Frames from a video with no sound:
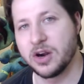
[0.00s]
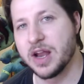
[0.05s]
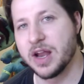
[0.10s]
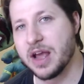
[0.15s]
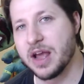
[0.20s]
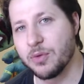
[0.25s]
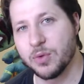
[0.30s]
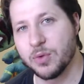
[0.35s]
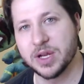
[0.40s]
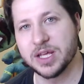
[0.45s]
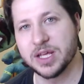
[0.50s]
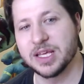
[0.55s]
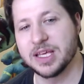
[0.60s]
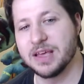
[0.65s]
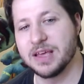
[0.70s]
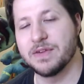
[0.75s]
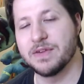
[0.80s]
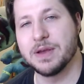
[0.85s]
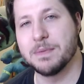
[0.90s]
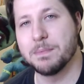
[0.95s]
wouldn't
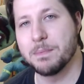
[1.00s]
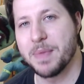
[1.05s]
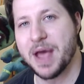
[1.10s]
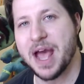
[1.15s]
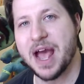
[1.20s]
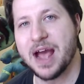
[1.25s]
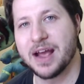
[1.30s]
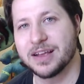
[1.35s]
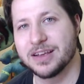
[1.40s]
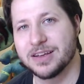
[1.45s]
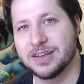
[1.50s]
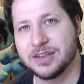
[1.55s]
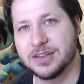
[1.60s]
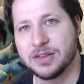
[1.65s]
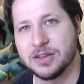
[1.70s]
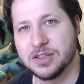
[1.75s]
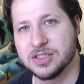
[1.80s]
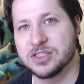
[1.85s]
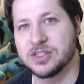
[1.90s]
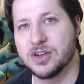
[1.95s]
give him back the
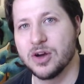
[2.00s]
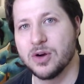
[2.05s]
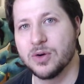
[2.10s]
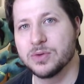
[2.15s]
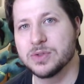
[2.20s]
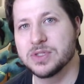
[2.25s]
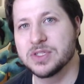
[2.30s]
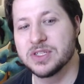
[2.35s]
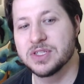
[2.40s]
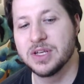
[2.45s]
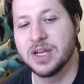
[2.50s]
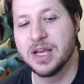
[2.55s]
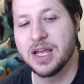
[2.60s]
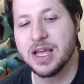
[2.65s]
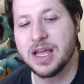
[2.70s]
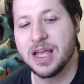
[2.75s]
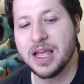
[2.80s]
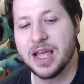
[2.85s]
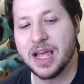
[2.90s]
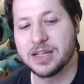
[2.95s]
stones.
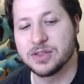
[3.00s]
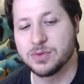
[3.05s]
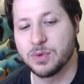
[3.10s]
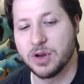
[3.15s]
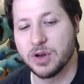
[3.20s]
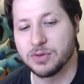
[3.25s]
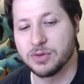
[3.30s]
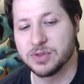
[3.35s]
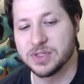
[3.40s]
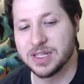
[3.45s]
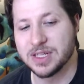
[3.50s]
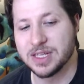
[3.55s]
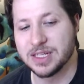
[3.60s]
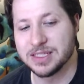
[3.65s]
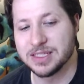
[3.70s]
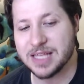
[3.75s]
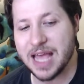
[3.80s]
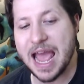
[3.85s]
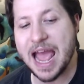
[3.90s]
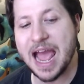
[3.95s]
It's one of those things,
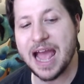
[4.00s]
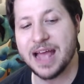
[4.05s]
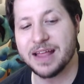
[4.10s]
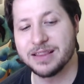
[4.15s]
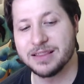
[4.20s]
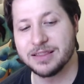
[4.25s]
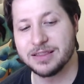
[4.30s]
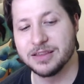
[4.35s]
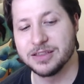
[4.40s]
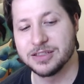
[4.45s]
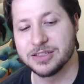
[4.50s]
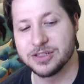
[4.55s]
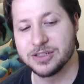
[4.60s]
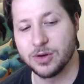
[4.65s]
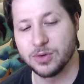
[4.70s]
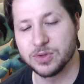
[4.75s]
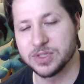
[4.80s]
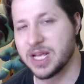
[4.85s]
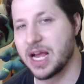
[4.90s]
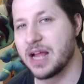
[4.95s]
had the
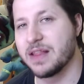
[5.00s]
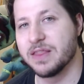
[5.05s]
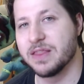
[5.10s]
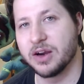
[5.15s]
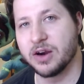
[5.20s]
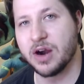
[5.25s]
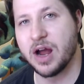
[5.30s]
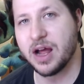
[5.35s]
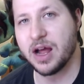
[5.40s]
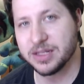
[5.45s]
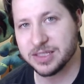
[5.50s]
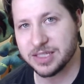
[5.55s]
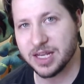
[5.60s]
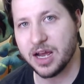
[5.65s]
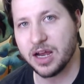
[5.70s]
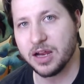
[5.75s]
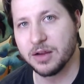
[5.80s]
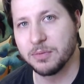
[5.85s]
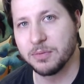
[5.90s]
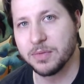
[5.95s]
stones gotten there on
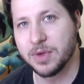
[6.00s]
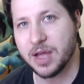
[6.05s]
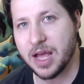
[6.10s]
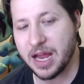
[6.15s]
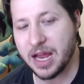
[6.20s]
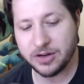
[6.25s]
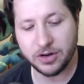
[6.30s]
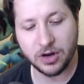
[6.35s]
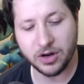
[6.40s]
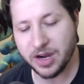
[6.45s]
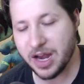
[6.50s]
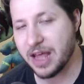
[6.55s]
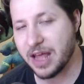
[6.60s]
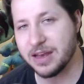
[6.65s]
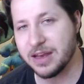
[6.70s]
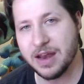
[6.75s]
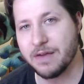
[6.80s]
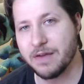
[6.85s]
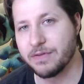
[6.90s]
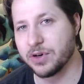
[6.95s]
time, had Garnett
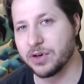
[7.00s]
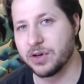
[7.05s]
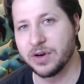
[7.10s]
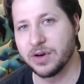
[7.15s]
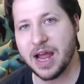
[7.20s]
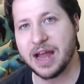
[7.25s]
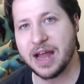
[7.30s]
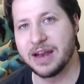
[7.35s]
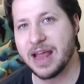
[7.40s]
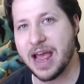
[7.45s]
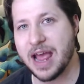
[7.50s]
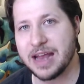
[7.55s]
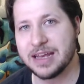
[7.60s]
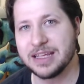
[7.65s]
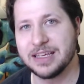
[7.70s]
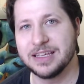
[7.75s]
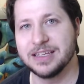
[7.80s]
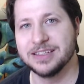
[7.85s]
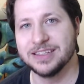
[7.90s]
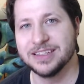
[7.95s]
never had
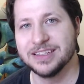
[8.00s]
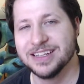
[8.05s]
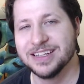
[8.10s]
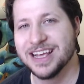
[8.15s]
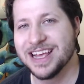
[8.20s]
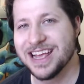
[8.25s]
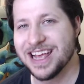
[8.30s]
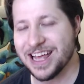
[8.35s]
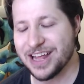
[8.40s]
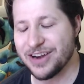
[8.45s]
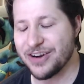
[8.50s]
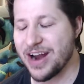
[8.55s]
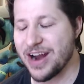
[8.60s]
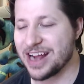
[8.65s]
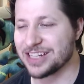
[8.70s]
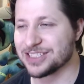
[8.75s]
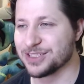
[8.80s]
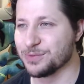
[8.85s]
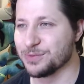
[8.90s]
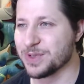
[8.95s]
any
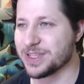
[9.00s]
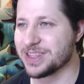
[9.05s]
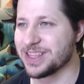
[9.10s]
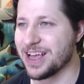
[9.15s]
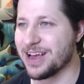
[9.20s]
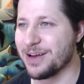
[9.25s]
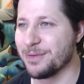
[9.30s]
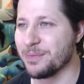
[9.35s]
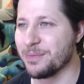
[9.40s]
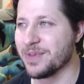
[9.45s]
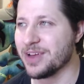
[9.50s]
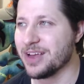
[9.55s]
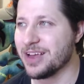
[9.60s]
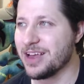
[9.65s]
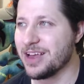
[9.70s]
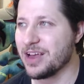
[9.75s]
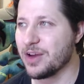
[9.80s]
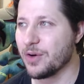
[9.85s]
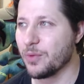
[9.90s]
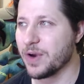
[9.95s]
interaction with them,
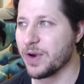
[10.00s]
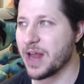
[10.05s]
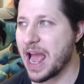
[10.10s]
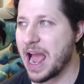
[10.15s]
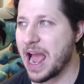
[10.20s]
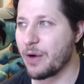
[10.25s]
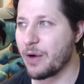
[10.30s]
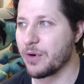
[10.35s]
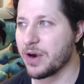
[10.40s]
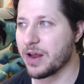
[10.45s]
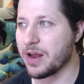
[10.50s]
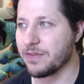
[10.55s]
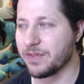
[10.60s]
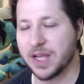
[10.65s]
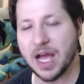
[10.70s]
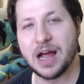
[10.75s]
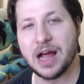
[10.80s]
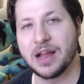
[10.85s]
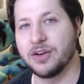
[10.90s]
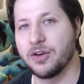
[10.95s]
would Howard have
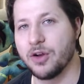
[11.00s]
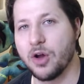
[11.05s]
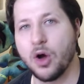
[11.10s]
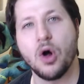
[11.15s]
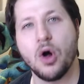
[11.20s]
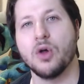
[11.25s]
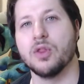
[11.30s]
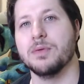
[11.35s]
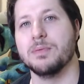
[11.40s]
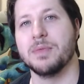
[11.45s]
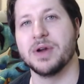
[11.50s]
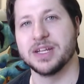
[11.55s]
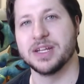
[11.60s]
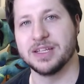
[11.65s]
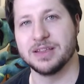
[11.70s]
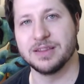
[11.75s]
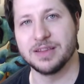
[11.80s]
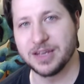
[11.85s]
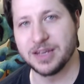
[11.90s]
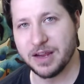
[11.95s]
gotten all the money
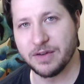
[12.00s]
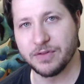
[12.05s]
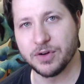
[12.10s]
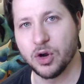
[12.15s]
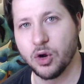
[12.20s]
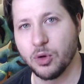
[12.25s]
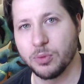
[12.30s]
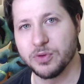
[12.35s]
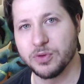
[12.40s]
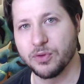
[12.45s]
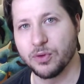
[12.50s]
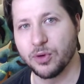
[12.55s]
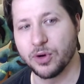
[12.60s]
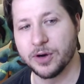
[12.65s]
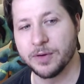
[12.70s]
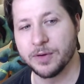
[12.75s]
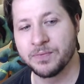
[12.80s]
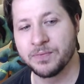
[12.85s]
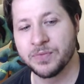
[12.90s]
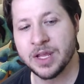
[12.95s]
that he ever hoped for?
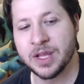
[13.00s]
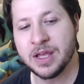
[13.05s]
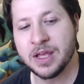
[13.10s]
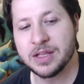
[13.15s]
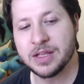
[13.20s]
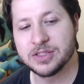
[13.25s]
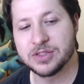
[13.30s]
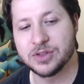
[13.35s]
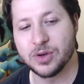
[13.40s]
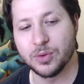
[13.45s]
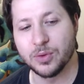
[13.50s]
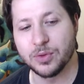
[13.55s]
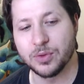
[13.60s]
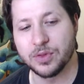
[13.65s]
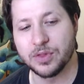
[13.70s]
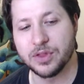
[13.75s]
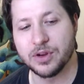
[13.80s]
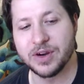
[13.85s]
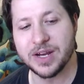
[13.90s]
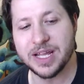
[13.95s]
So
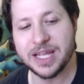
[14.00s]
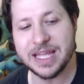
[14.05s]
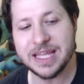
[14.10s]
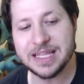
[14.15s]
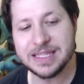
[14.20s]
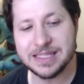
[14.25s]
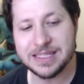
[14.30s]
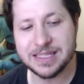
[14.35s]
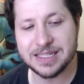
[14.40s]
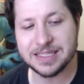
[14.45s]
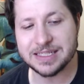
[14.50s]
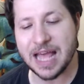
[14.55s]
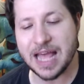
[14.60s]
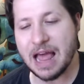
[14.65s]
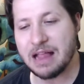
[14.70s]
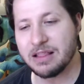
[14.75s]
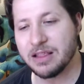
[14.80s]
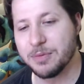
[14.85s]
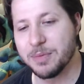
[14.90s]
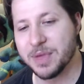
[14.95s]
there is this
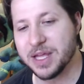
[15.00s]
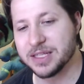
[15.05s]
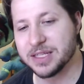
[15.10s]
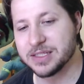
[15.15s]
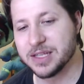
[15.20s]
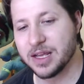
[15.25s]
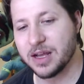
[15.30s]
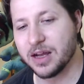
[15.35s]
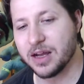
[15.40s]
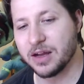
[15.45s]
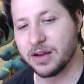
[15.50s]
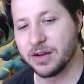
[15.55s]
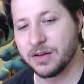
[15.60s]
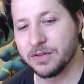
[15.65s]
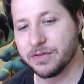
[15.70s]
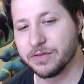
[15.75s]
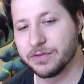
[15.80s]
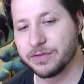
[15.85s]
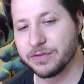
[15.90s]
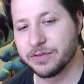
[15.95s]
element
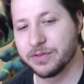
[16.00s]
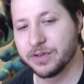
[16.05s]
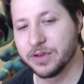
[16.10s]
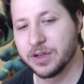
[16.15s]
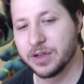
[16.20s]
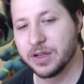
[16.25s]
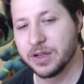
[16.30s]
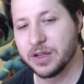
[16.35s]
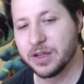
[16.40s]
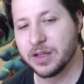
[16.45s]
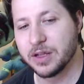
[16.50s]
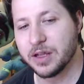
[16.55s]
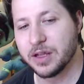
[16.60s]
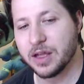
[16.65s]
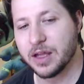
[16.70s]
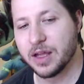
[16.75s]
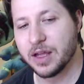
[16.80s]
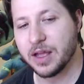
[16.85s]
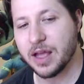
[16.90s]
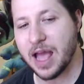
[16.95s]
of
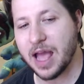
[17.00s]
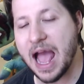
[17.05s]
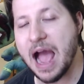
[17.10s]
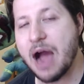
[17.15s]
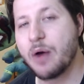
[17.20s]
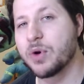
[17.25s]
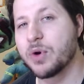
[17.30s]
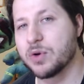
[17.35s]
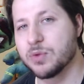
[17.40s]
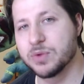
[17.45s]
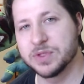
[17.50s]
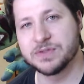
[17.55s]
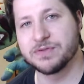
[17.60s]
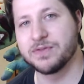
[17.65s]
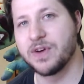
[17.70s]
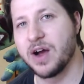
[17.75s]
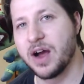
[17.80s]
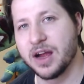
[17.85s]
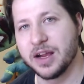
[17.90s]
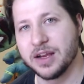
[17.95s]
Howard was
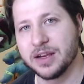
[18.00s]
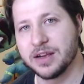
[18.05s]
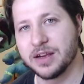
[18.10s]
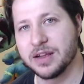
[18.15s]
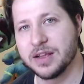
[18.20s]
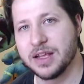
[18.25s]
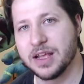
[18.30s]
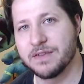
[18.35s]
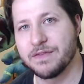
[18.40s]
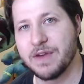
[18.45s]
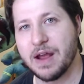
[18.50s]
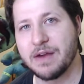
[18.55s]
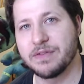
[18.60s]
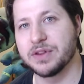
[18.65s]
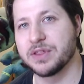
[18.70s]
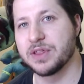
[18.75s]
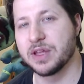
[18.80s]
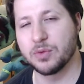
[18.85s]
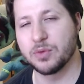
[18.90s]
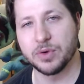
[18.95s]
fine if
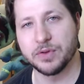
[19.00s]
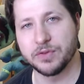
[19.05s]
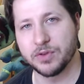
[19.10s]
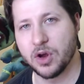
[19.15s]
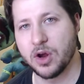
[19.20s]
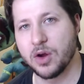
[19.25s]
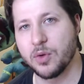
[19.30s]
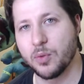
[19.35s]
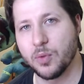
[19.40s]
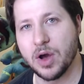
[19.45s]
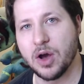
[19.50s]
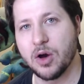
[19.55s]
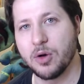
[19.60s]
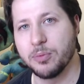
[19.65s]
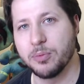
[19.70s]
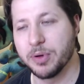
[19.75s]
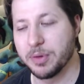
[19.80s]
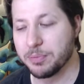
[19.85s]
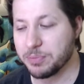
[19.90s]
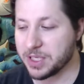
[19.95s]
everything would have gone well,
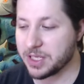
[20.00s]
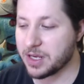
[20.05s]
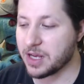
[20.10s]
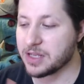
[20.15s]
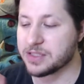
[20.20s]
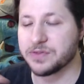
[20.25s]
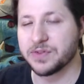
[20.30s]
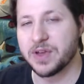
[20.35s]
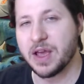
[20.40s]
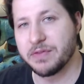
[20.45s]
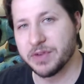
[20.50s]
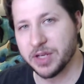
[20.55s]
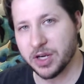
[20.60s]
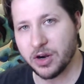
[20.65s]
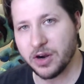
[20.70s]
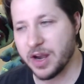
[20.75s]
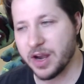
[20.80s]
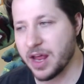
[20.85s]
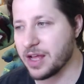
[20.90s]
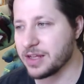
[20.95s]
but because of Kevin
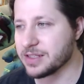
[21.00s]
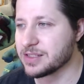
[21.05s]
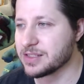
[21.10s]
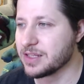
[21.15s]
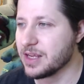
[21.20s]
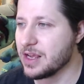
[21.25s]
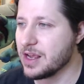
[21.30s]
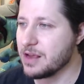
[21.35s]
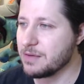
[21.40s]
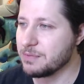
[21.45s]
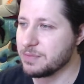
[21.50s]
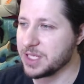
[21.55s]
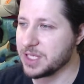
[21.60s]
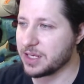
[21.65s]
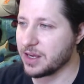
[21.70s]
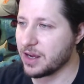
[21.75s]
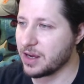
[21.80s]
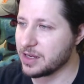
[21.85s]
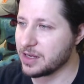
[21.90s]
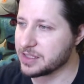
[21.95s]
Garnett,
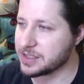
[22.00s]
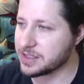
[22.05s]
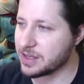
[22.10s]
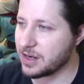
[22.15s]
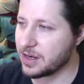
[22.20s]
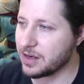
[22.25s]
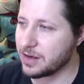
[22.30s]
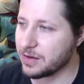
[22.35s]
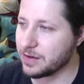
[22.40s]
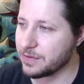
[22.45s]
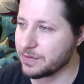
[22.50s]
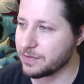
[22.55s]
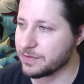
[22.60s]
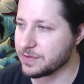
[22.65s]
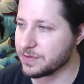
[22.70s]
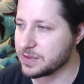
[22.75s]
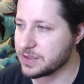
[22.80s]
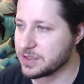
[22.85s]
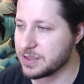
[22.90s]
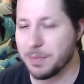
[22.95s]
because of
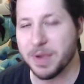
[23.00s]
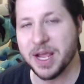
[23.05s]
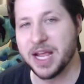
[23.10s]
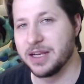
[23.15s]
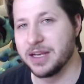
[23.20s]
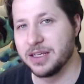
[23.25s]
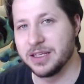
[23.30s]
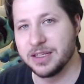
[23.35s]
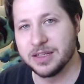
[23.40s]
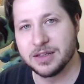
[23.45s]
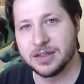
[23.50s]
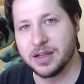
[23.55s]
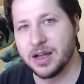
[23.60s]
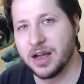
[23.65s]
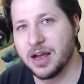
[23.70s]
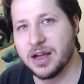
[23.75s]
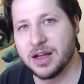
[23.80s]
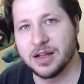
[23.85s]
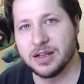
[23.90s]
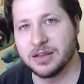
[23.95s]
Demaney,
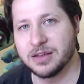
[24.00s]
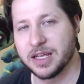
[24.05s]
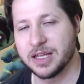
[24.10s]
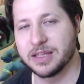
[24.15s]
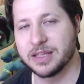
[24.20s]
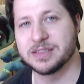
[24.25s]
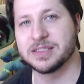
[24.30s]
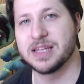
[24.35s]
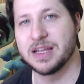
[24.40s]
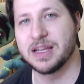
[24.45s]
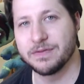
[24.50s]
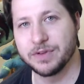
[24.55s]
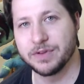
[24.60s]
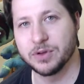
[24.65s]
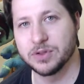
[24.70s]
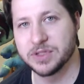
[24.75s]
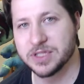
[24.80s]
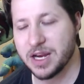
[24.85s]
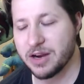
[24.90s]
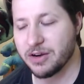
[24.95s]
Lakeith
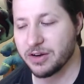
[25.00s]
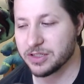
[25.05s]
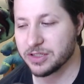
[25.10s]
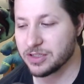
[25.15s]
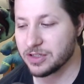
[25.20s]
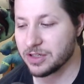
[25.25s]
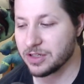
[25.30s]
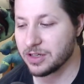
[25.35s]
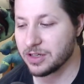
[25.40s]
Stanfield's character,